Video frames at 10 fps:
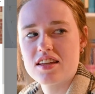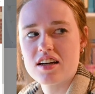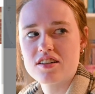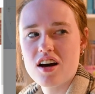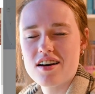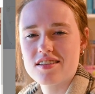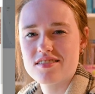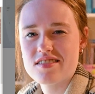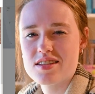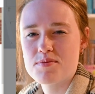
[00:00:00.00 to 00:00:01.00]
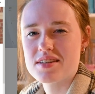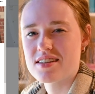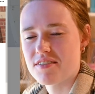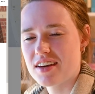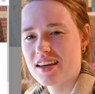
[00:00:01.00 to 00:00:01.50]
They're not
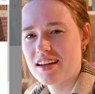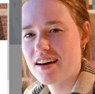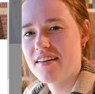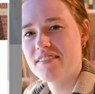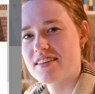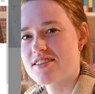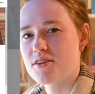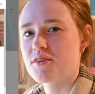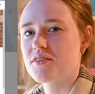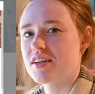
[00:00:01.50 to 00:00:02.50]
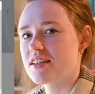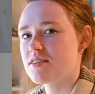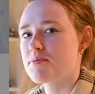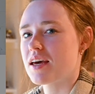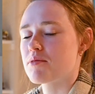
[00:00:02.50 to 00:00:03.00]
specific enough, and so you need to
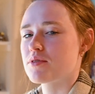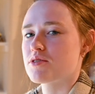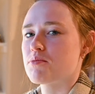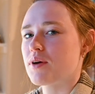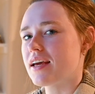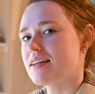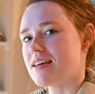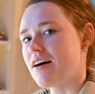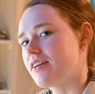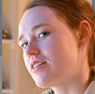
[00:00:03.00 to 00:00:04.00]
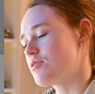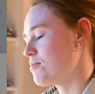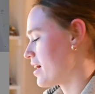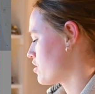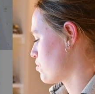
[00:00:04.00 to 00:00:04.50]
be able to break it down into
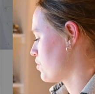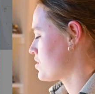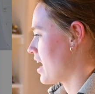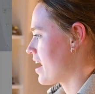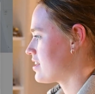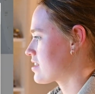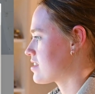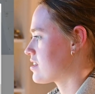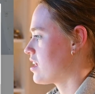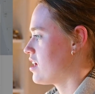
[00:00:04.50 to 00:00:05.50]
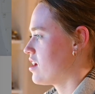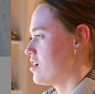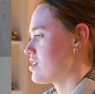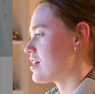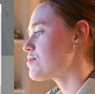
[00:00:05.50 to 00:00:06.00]
manageable tasks.
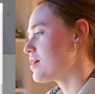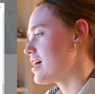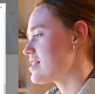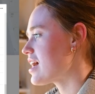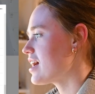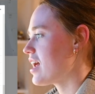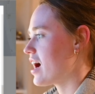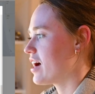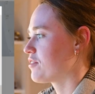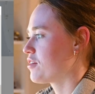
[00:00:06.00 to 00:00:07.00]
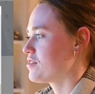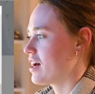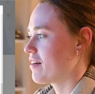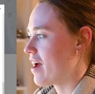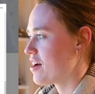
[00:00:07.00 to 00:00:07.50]
So that's what I did. I wrote
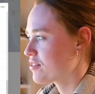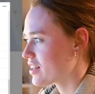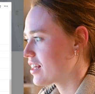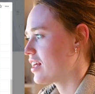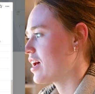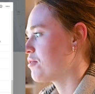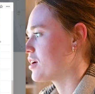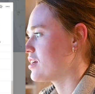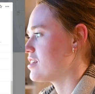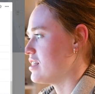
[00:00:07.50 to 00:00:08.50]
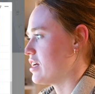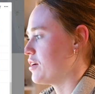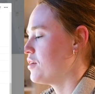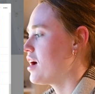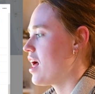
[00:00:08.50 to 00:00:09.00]
down everything that I wanted to
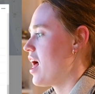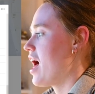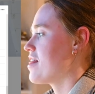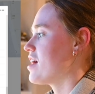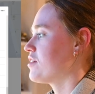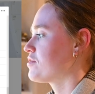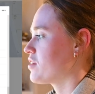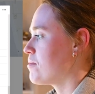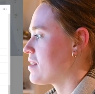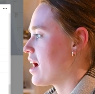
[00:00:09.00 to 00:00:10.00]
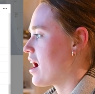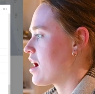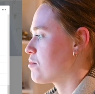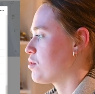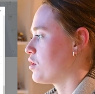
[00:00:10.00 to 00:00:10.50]
do, and then from that
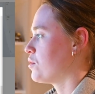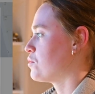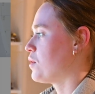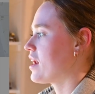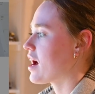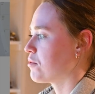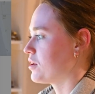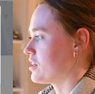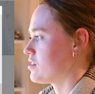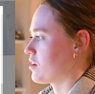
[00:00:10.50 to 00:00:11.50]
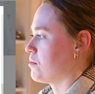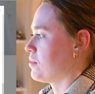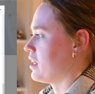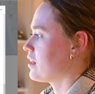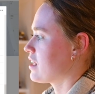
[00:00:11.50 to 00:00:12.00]
I put when I wanted to
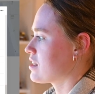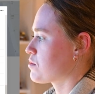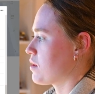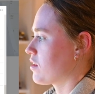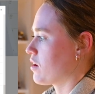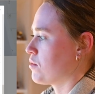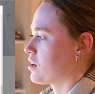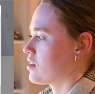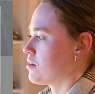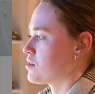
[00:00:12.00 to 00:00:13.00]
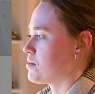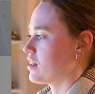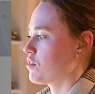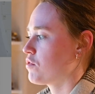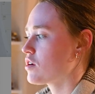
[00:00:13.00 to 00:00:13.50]
complete these, whether I wanted them to be in
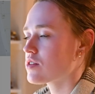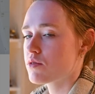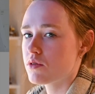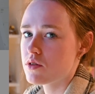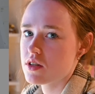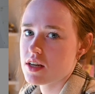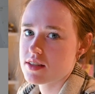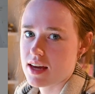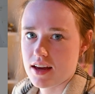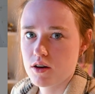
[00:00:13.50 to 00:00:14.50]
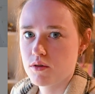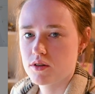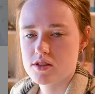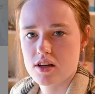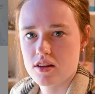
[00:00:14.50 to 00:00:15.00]
the first quarter, second
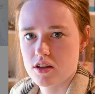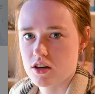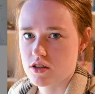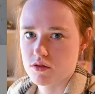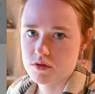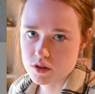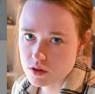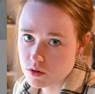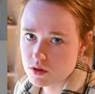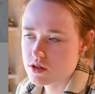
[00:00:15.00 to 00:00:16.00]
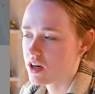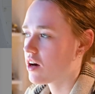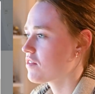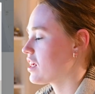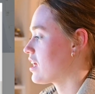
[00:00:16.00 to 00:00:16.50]
quarter, third or fourth quarter
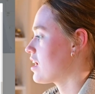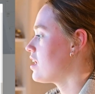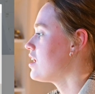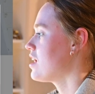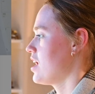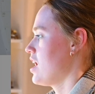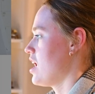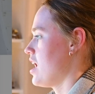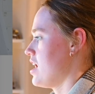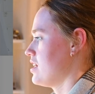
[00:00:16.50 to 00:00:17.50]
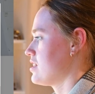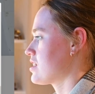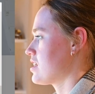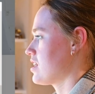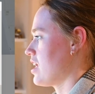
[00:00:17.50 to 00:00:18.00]
of the year, and
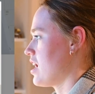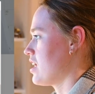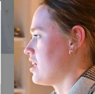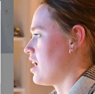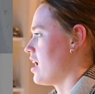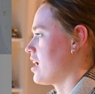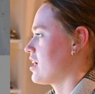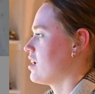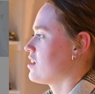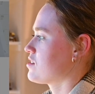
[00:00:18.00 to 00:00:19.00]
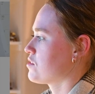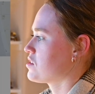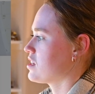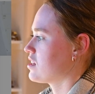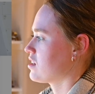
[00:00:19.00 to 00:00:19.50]
then I
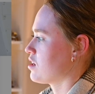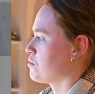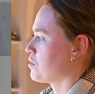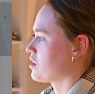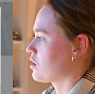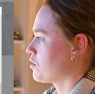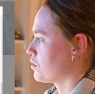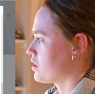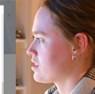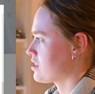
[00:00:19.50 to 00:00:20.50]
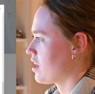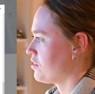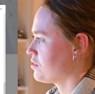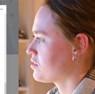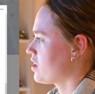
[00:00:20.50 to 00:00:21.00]
associated them with the goal itself.